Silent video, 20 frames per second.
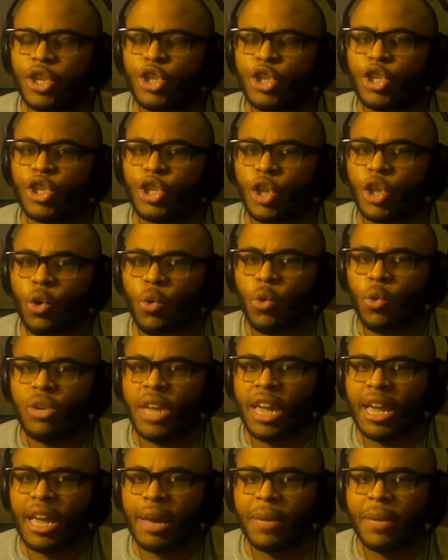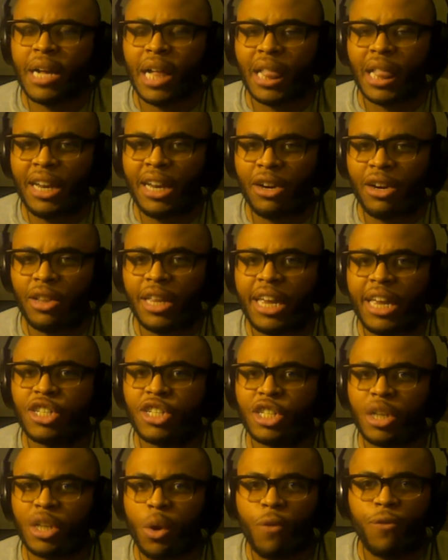so damn clearly and
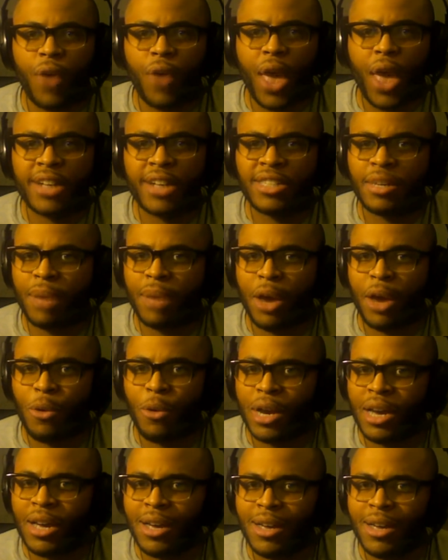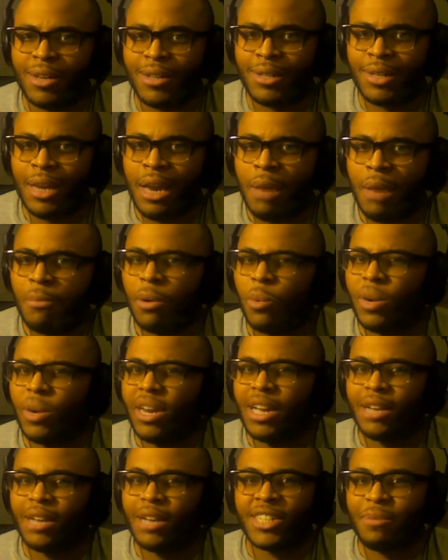so fast about guns, but when
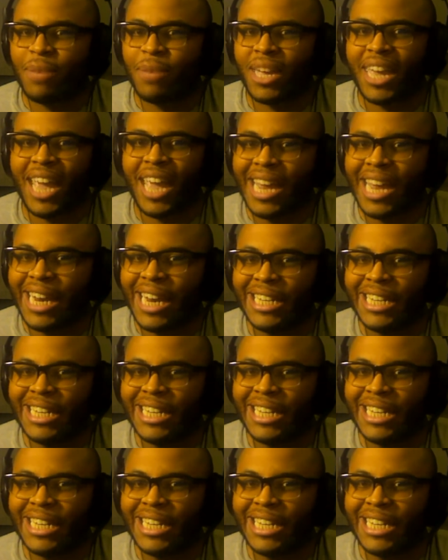it comes to the mechanic